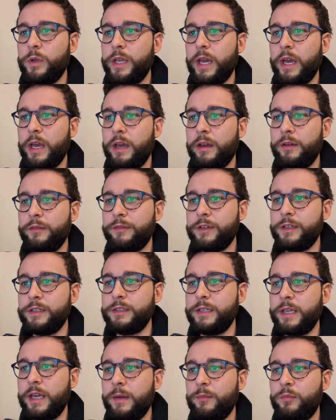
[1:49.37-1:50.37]
have a
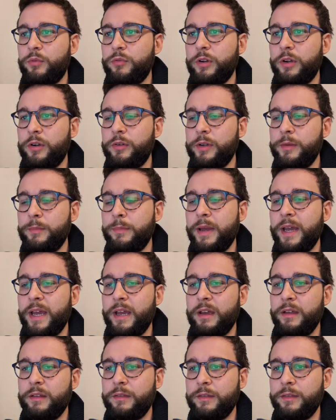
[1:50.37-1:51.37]
temporary
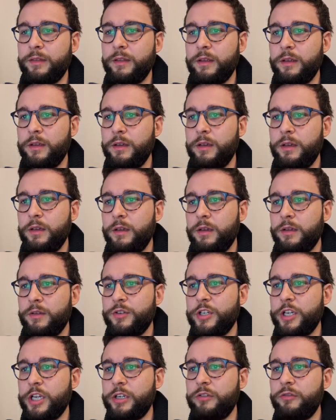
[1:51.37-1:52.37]
path
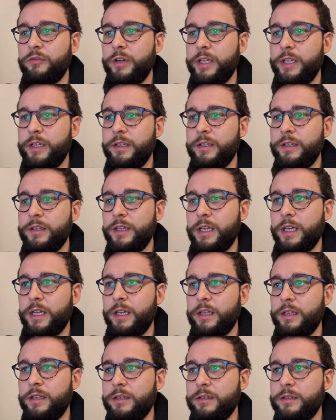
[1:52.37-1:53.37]
generated,
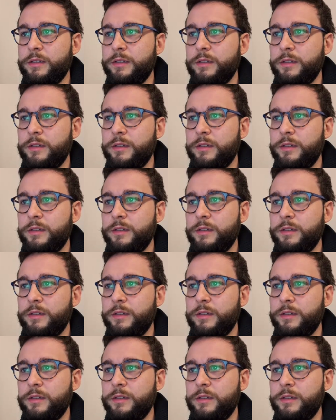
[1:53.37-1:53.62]
and